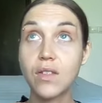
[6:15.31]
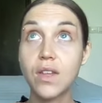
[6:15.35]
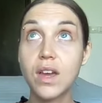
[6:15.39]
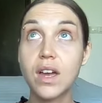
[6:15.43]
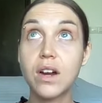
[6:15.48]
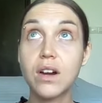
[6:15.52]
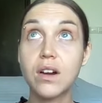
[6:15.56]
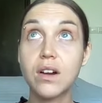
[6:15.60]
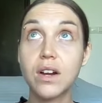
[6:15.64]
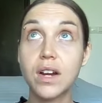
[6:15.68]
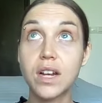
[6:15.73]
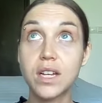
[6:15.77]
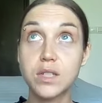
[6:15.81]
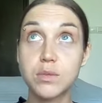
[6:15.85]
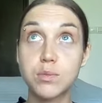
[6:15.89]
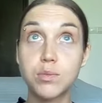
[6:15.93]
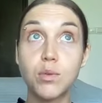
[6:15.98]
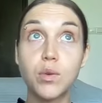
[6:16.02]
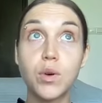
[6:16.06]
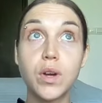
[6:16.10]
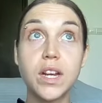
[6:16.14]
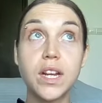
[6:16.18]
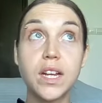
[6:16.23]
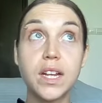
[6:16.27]
they are
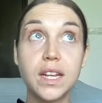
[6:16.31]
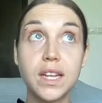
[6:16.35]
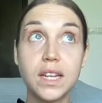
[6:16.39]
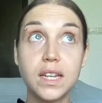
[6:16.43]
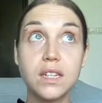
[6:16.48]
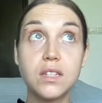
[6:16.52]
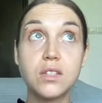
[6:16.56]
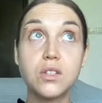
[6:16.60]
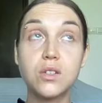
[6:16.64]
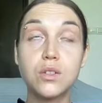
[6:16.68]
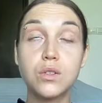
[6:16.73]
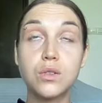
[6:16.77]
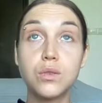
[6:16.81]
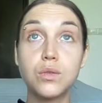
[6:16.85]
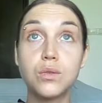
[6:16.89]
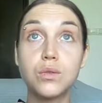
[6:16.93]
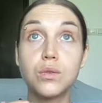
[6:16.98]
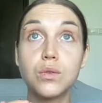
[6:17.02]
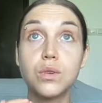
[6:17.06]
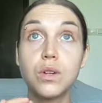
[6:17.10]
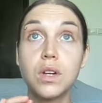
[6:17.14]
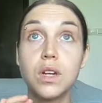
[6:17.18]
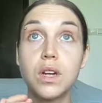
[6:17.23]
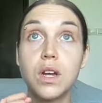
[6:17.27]
exploited into